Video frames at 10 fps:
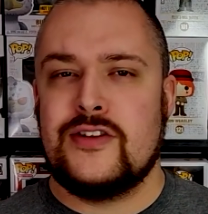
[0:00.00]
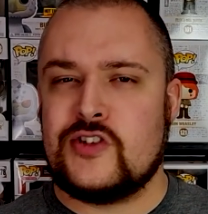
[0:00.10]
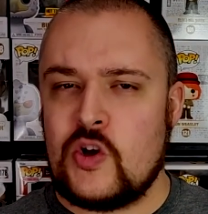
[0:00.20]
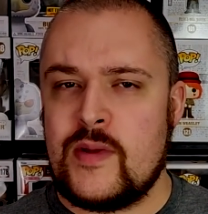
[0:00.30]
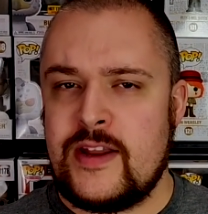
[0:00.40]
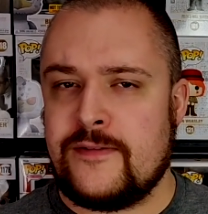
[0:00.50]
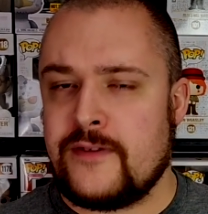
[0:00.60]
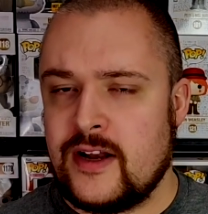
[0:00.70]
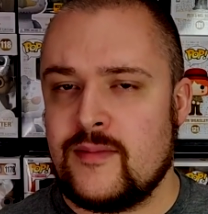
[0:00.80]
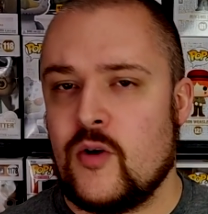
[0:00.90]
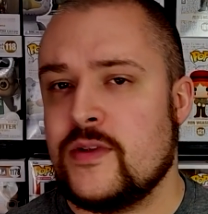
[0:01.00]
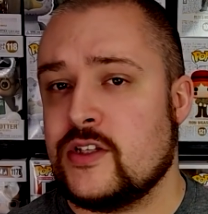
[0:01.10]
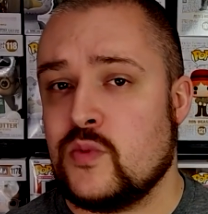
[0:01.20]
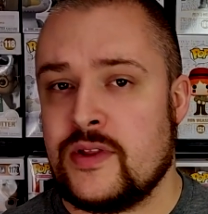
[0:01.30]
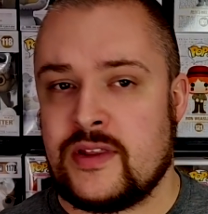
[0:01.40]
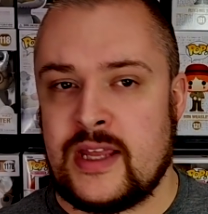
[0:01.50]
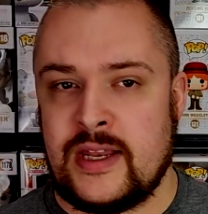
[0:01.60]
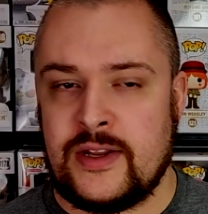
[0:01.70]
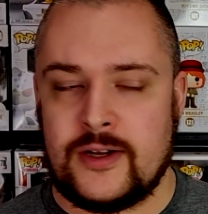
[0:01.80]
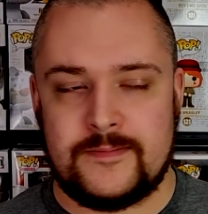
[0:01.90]
So many fun moments
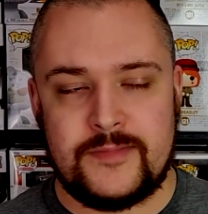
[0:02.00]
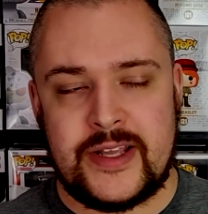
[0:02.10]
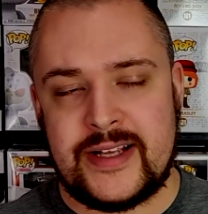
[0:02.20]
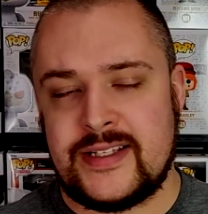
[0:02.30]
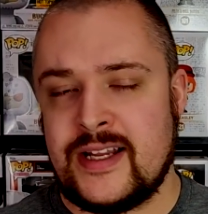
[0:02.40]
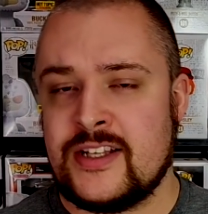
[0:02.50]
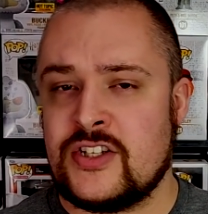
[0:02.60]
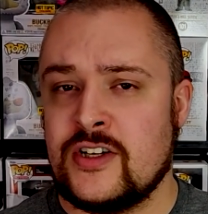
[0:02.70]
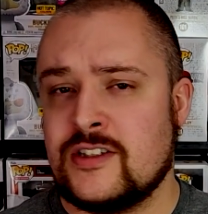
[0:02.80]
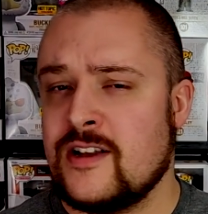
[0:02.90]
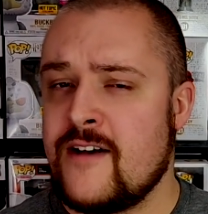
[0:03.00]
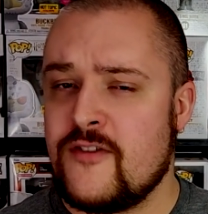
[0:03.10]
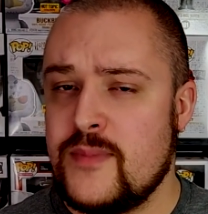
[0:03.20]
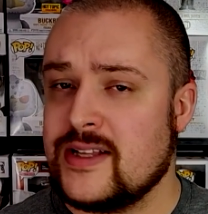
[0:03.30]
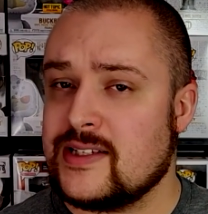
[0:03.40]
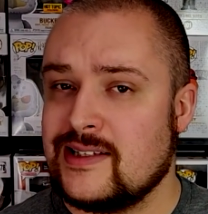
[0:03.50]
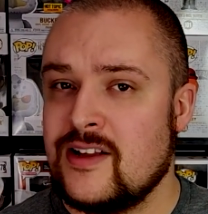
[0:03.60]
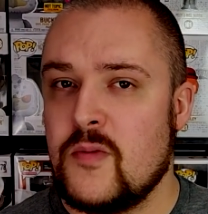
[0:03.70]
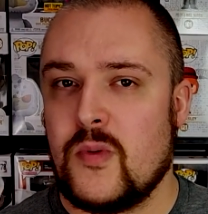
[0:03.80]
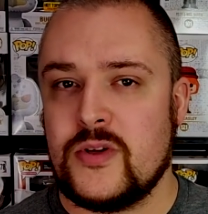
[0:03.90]
within here. Like I said, it starts off a bit
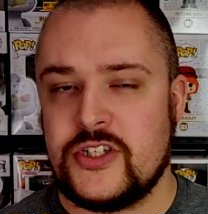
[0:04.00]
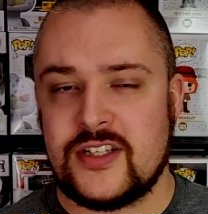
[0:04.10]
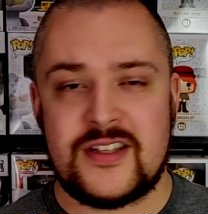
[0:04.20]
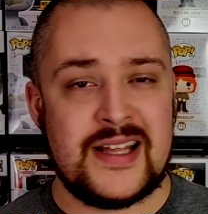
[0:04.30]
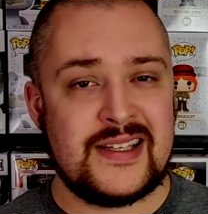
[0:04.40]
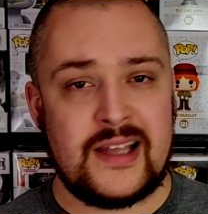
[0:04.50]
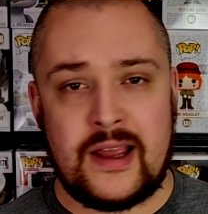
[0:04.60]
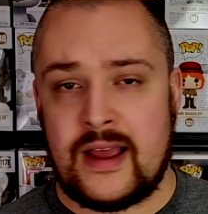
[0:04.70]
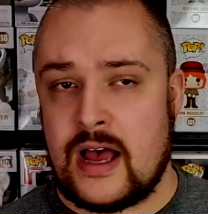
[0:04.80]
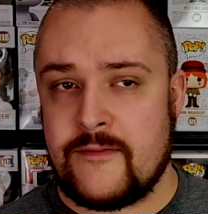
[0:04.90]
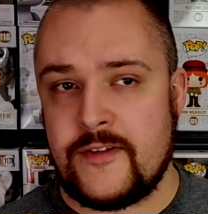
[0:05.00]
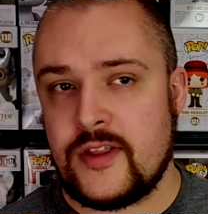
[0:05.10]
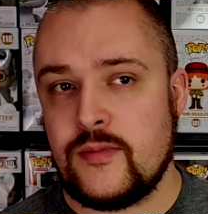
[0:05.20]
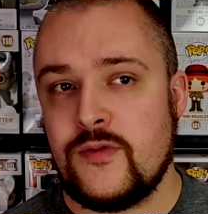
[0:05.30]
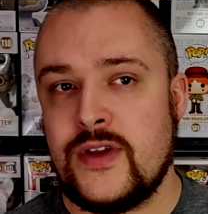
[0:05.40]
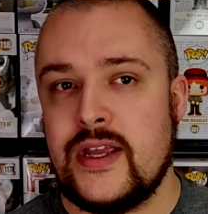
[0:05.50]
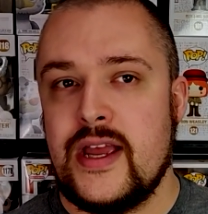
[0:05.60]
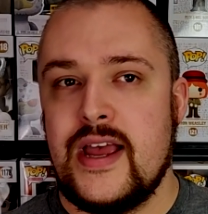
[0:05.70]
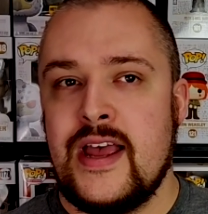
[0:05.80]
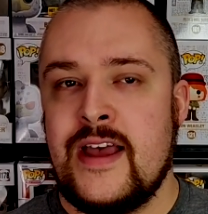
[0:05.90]
slow, but once you get to that second half of the movie,
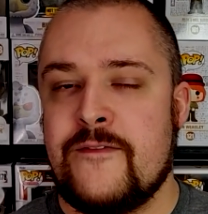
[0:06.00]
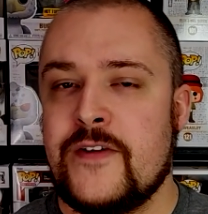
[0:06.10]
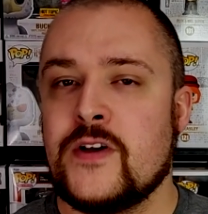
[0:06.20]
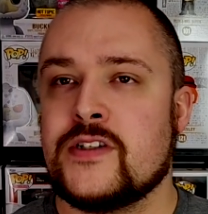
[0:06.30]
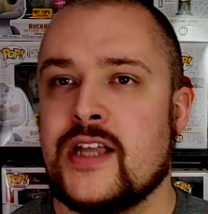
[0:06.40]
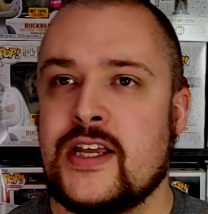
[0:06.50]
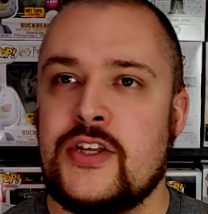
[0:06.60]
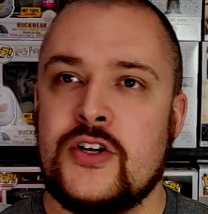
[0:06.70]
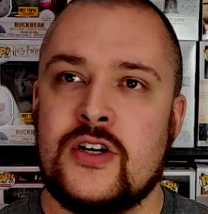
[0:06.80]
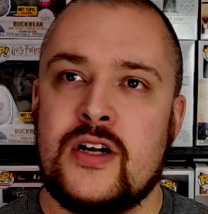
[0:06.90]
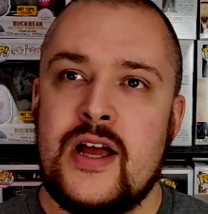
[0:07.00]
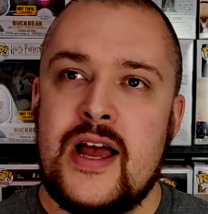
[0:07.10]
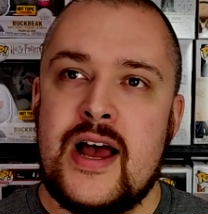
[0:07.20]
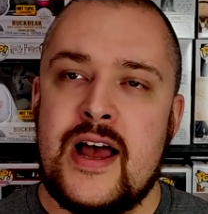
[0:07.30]
it feels like your